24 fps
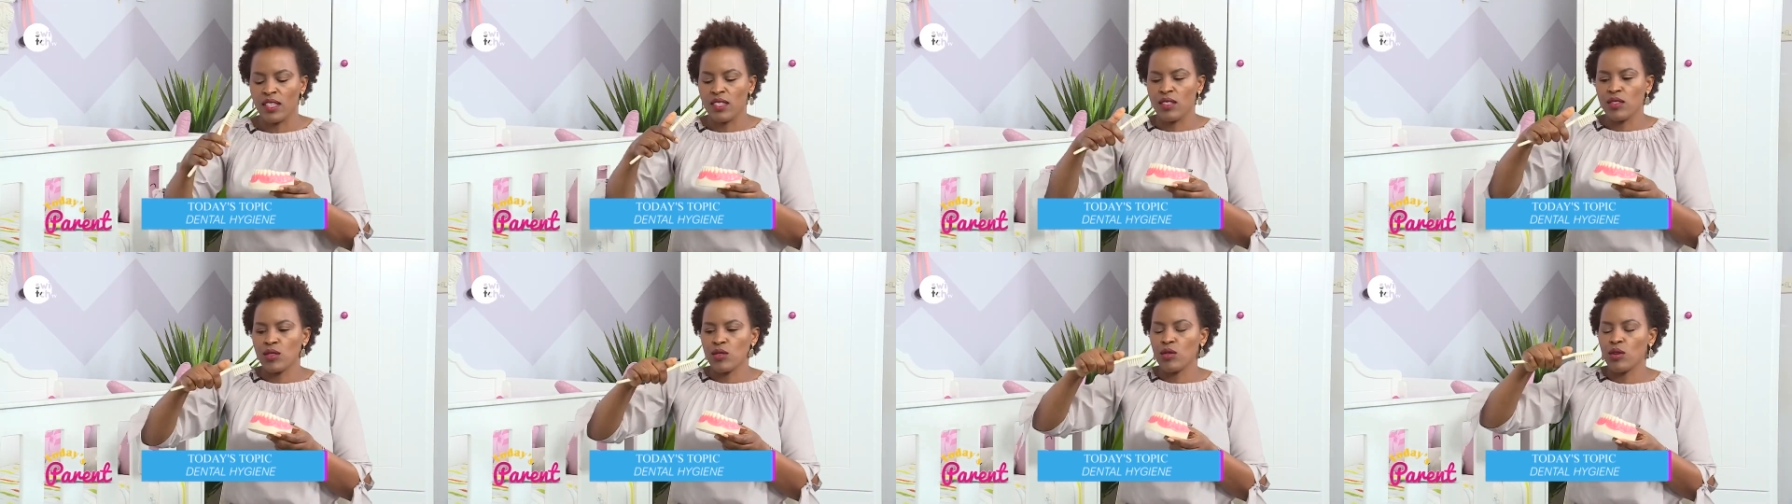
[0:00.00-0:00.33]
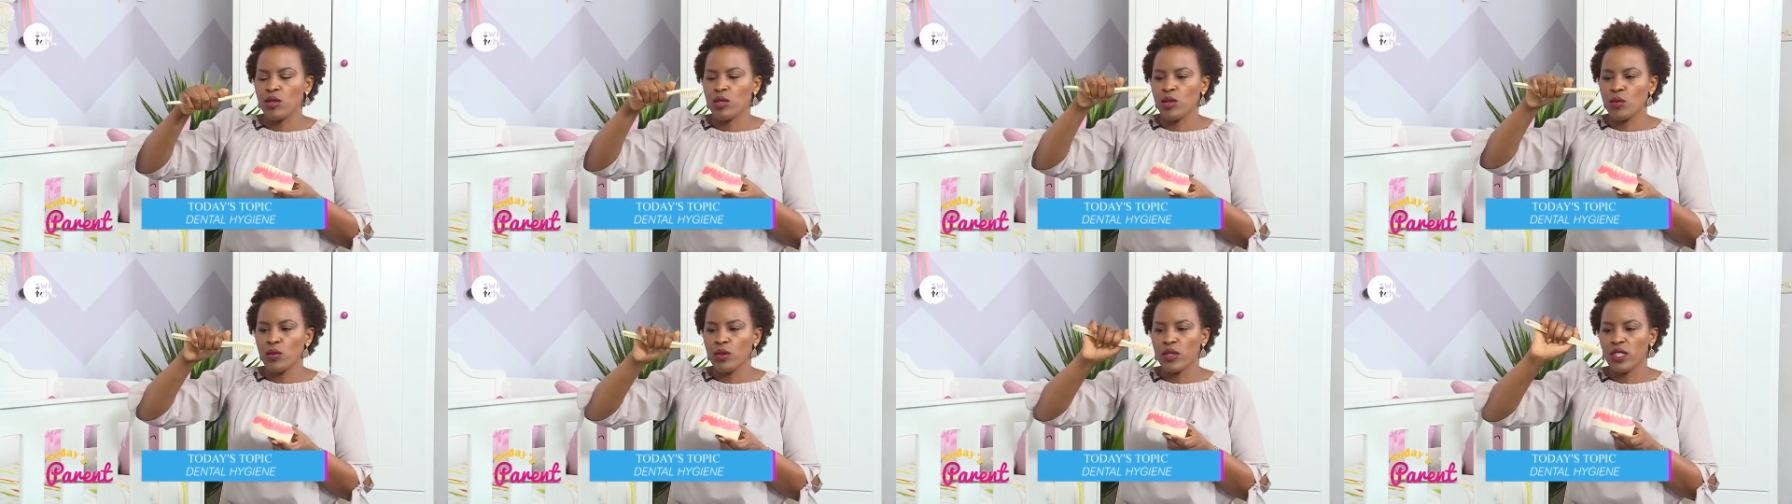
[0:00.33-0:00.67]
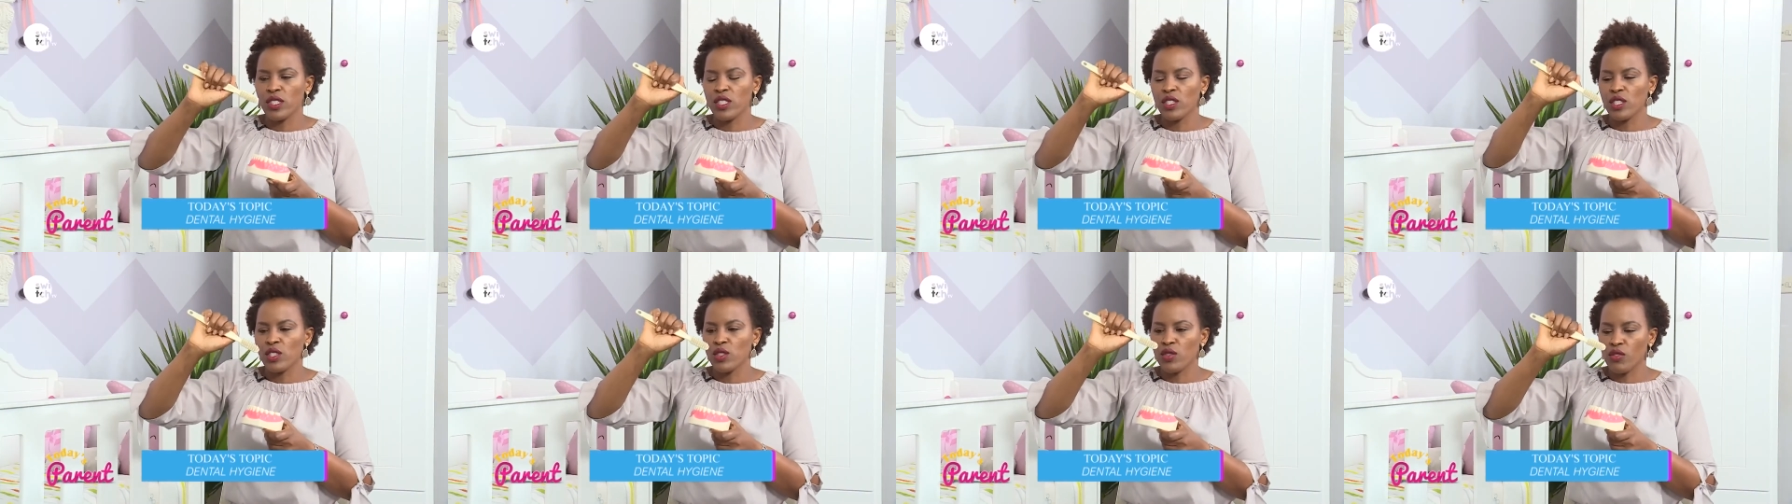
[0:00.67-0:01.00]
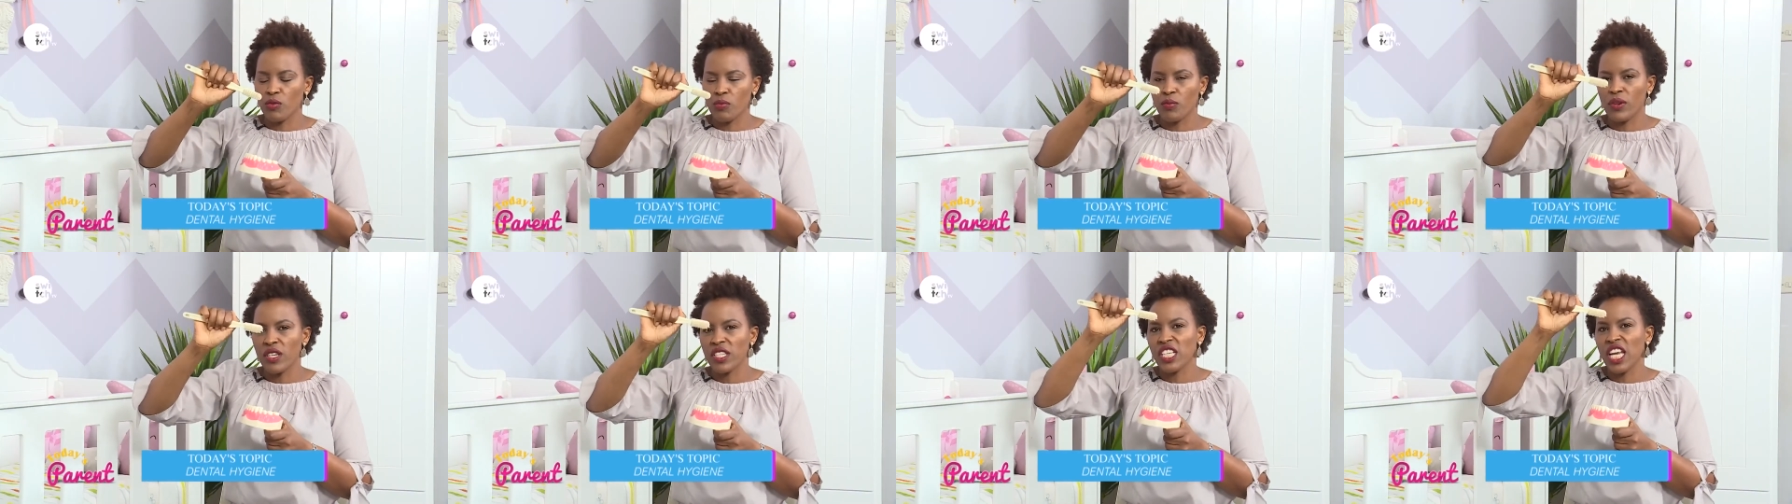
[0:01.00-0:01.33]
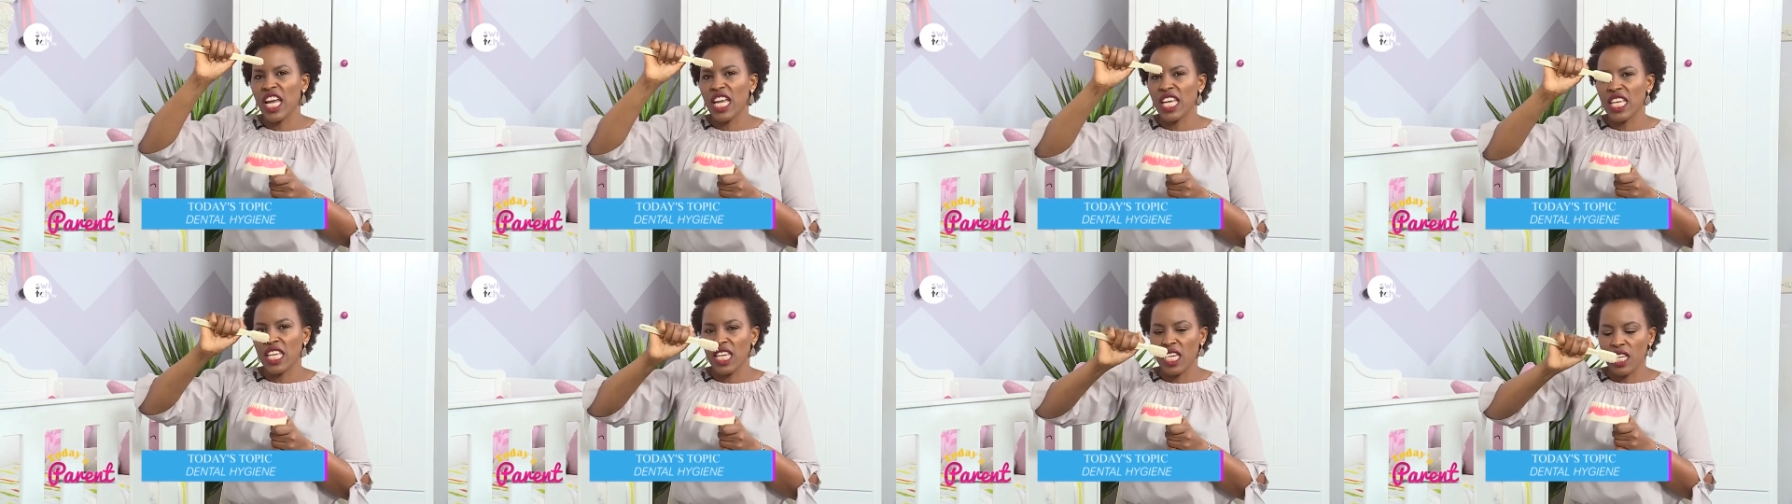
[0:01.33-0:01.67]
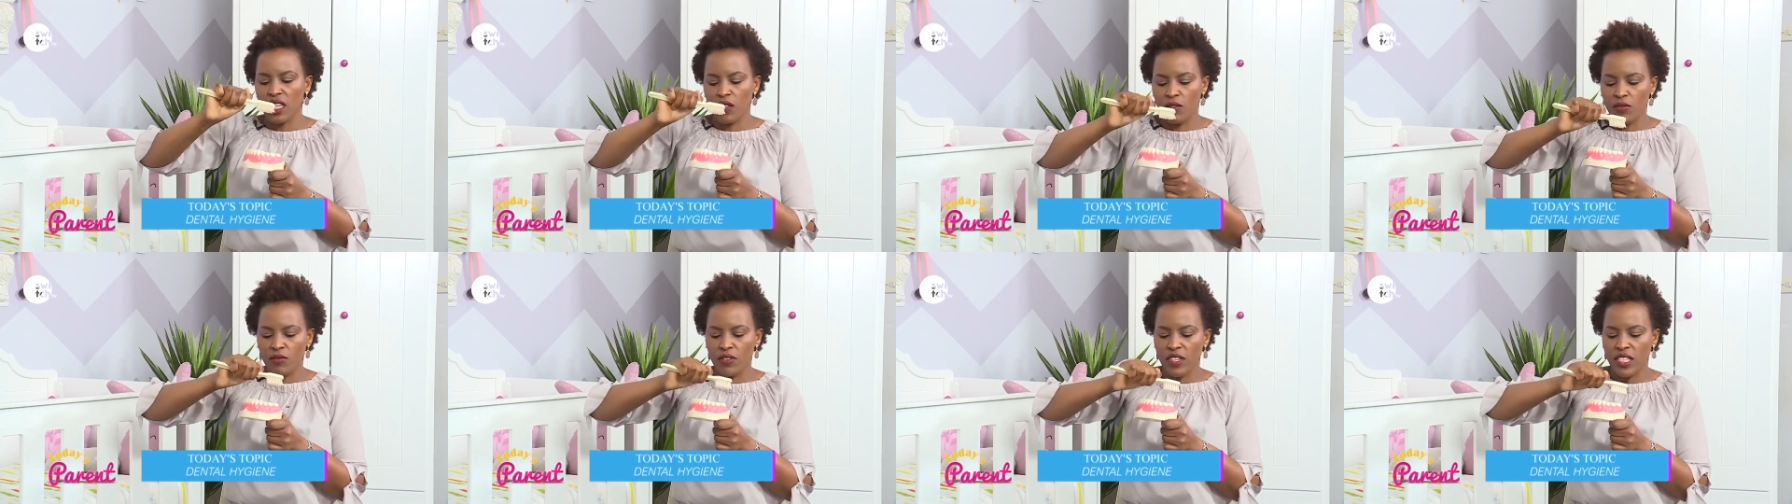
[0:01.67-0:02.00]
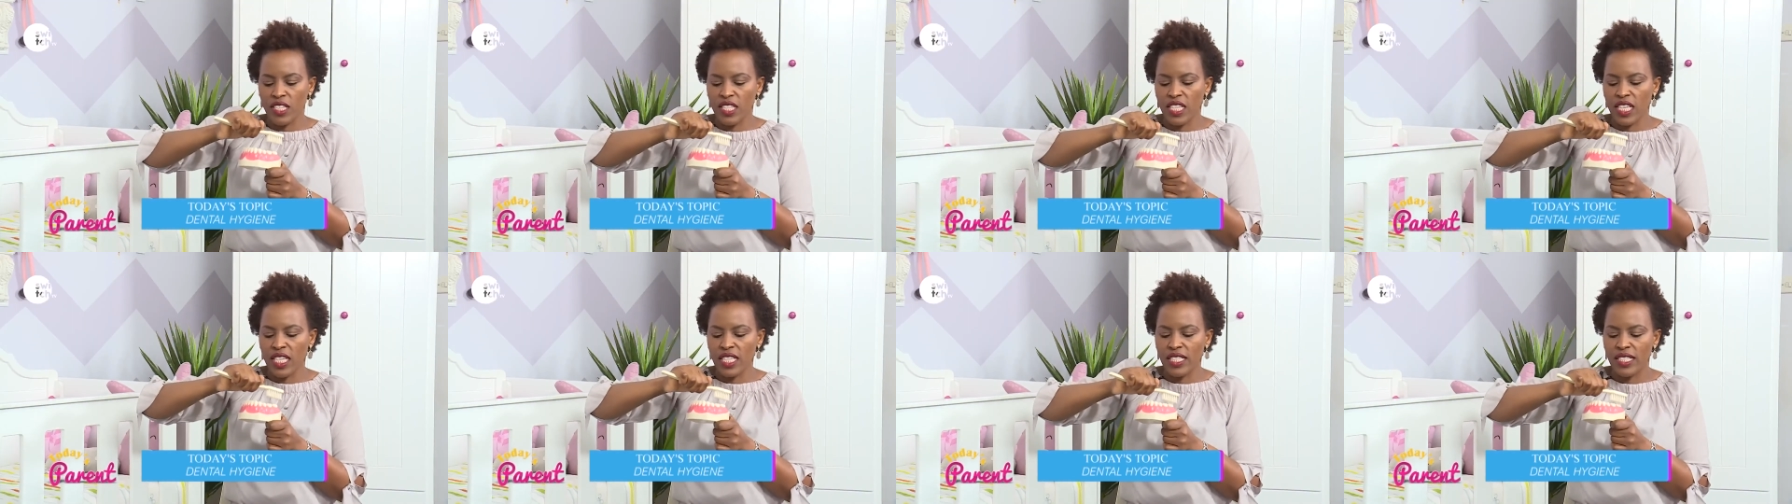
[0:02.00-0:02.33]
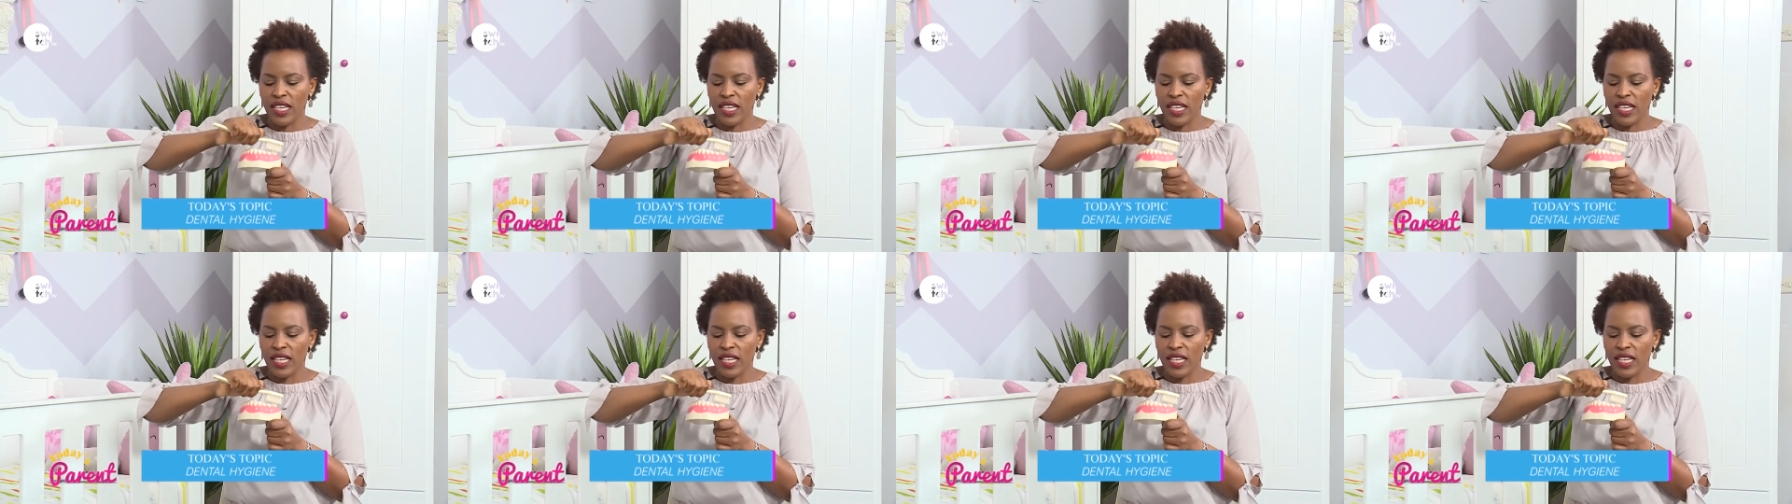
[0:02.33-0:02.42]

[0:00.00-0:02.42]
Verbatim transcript: So you want your toothbrush again facing